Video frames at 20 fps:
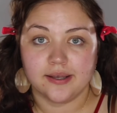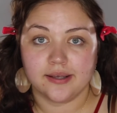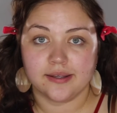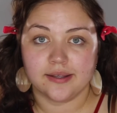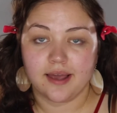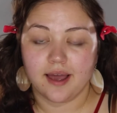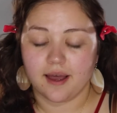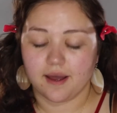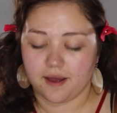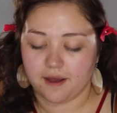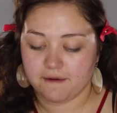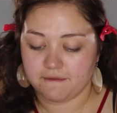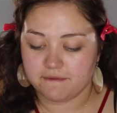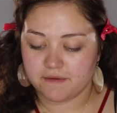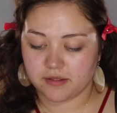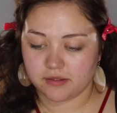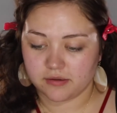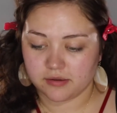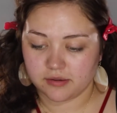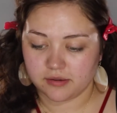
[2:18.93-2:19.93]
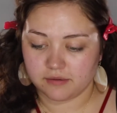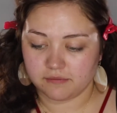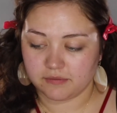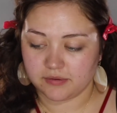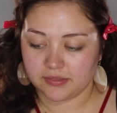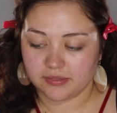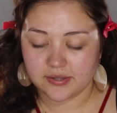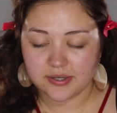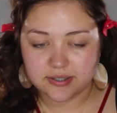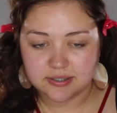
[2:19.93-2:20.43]
yeah, I fell in love
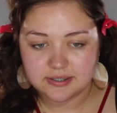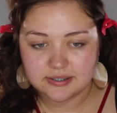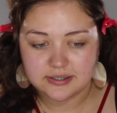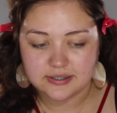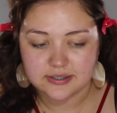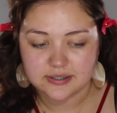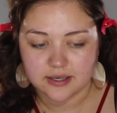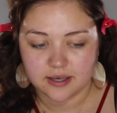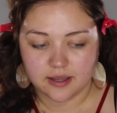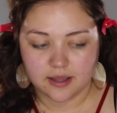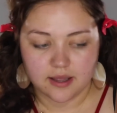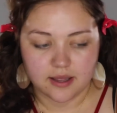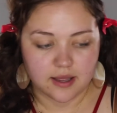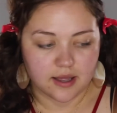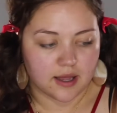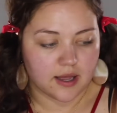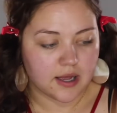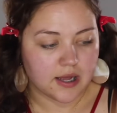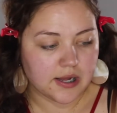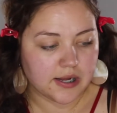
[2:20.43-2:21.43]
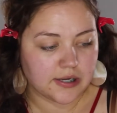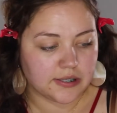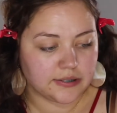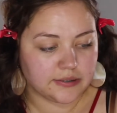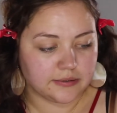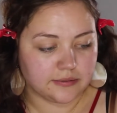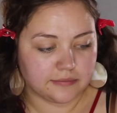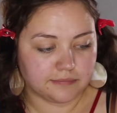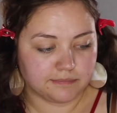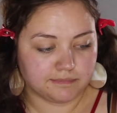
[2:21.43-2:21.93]
with this.
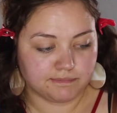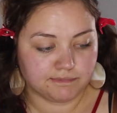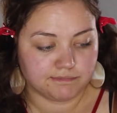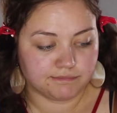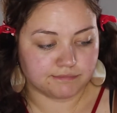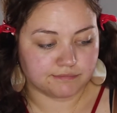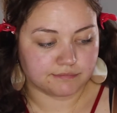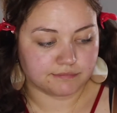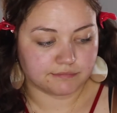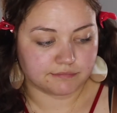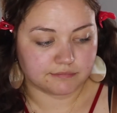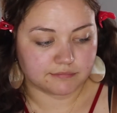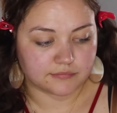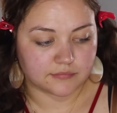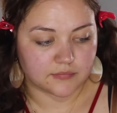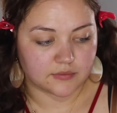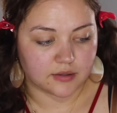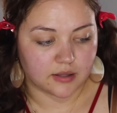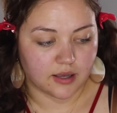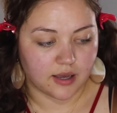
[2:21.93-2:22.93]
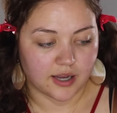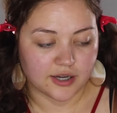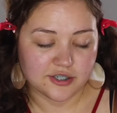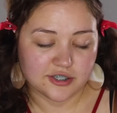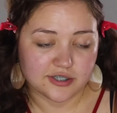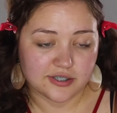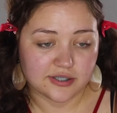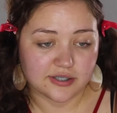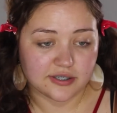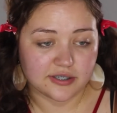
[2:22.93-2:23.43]
I
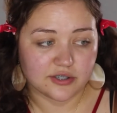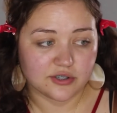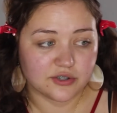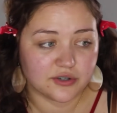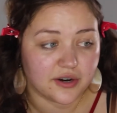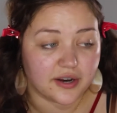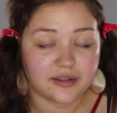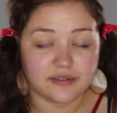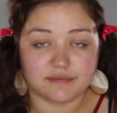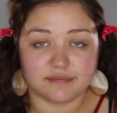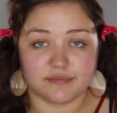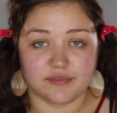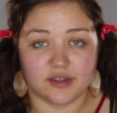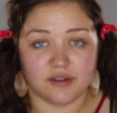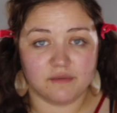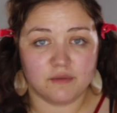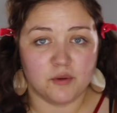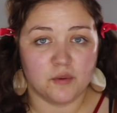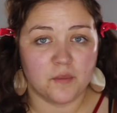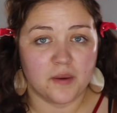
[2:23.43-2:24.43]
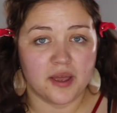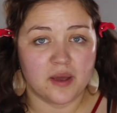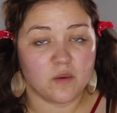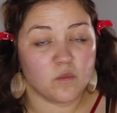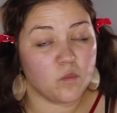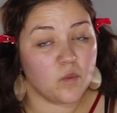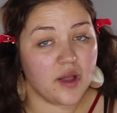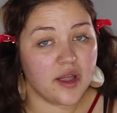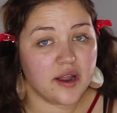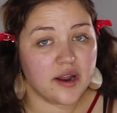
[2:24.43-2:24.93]
just think it's great. Love the way
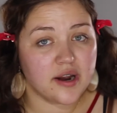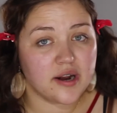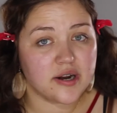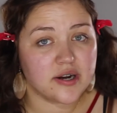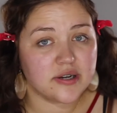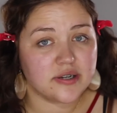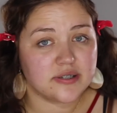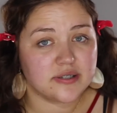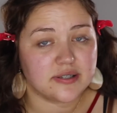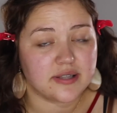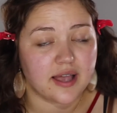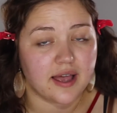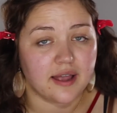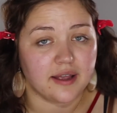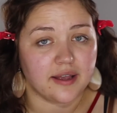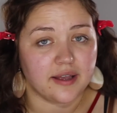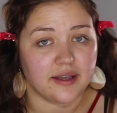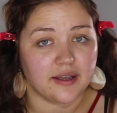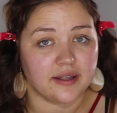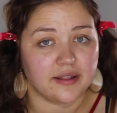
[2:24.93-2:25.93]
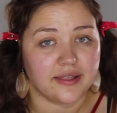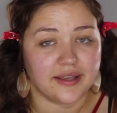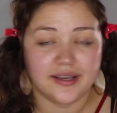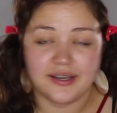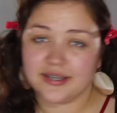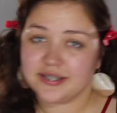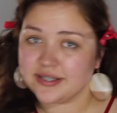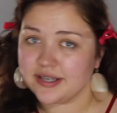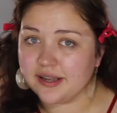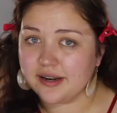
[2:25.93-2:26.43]
it wears. Like
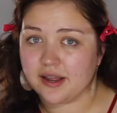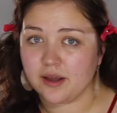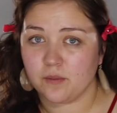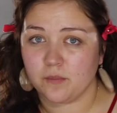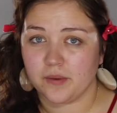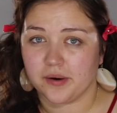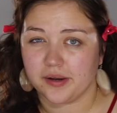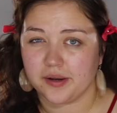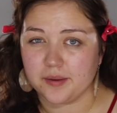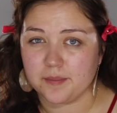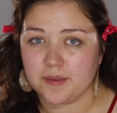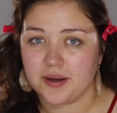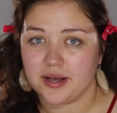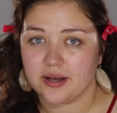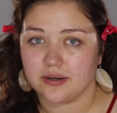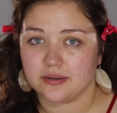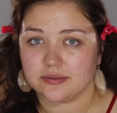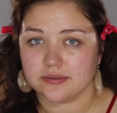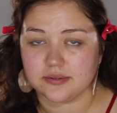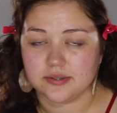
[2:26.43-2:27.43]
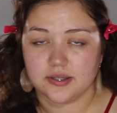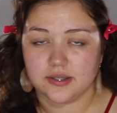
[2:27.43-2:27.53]
I said, I work about